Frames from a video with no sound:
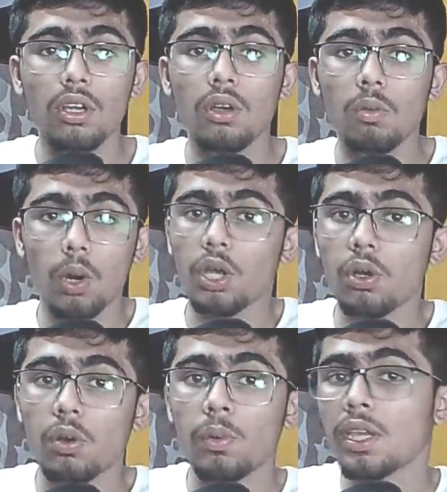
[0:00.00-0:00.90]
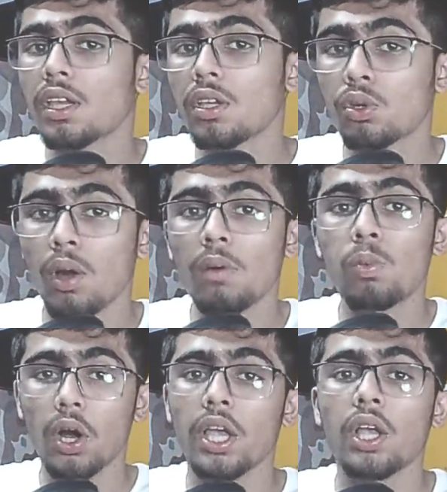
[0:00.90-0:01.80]
what you are
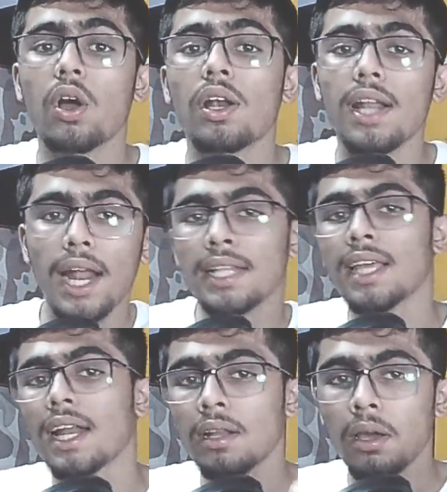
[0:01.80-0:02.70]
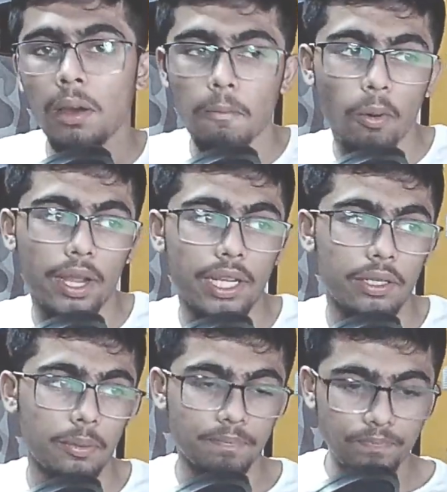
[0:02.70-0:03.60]
working on at that point.